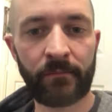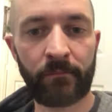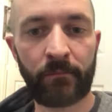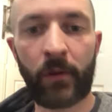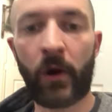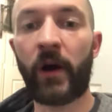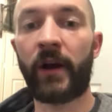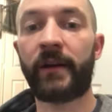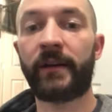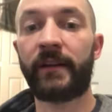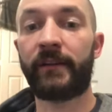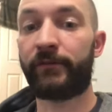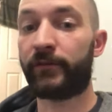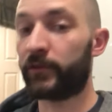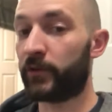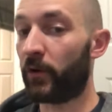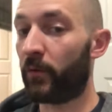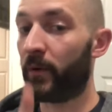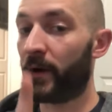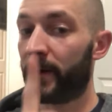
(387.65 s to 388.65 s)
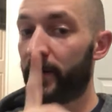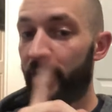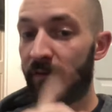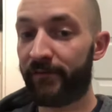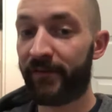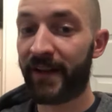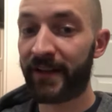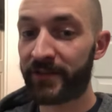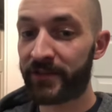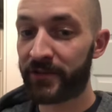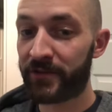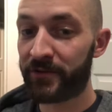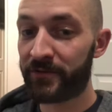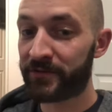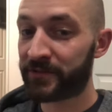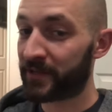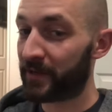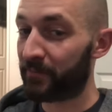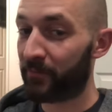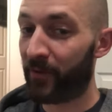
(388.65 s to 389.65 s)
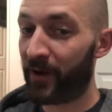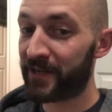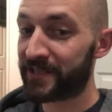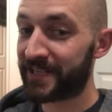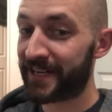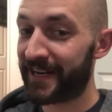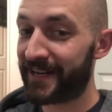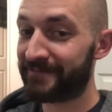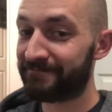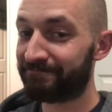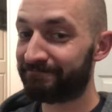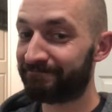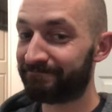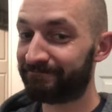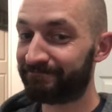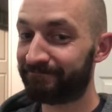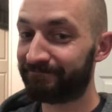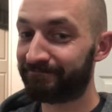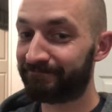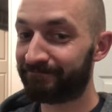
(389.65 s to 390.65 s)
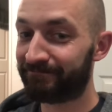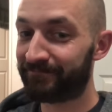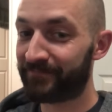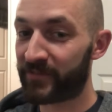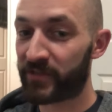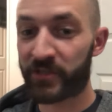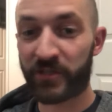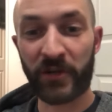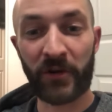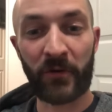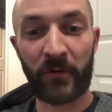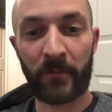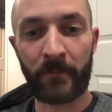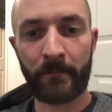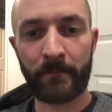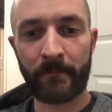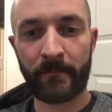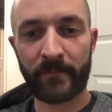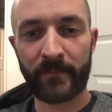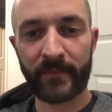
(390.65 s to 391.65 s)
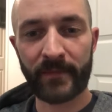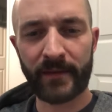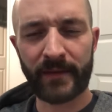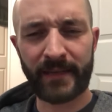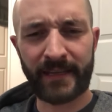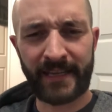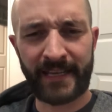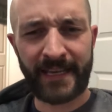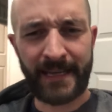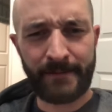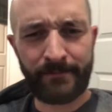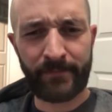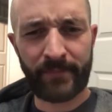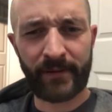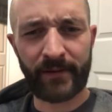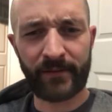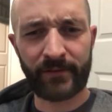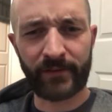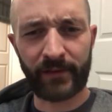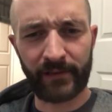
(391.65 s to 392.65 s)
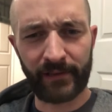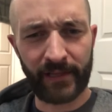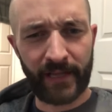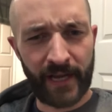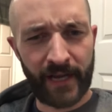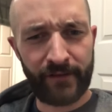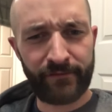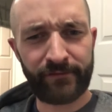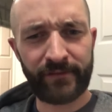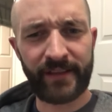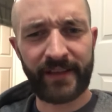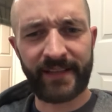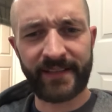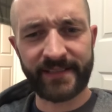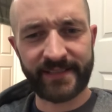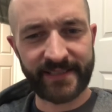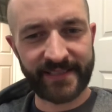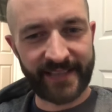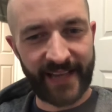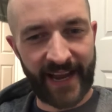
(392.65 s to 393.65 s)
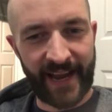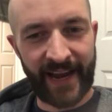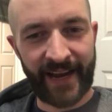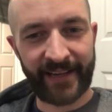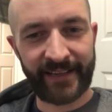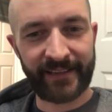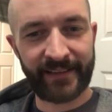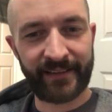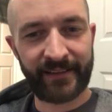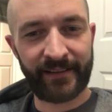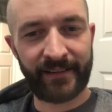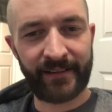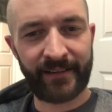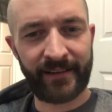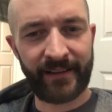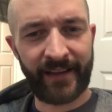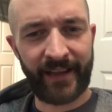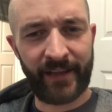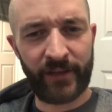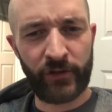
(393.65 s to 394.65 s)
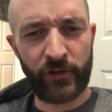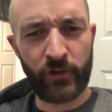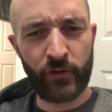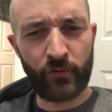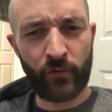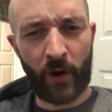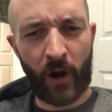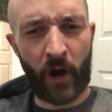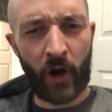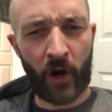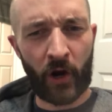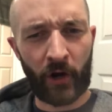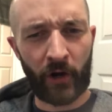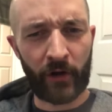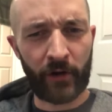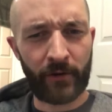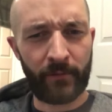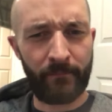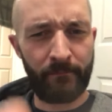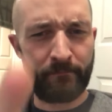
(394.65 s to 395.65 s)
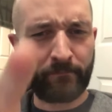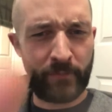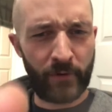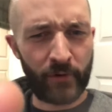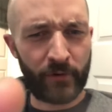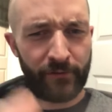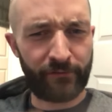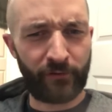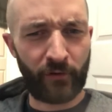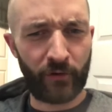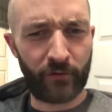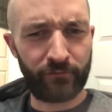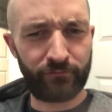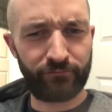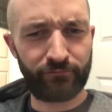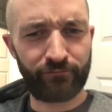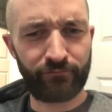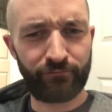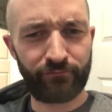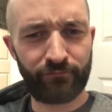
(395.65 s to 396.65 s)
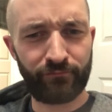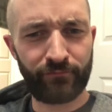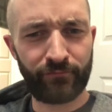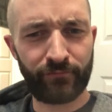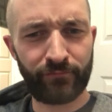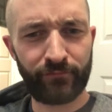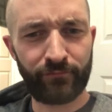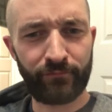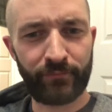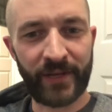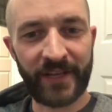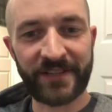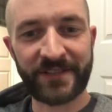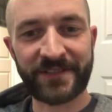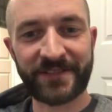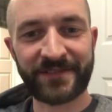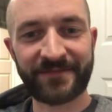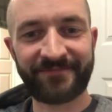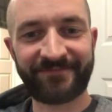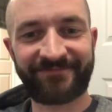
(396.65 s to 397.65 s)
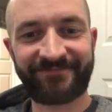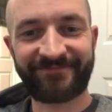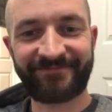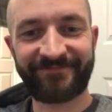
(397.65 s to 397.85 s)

But if you don't want to affect you, stop watching it. So keep the love inside and you are beautiful. Peace.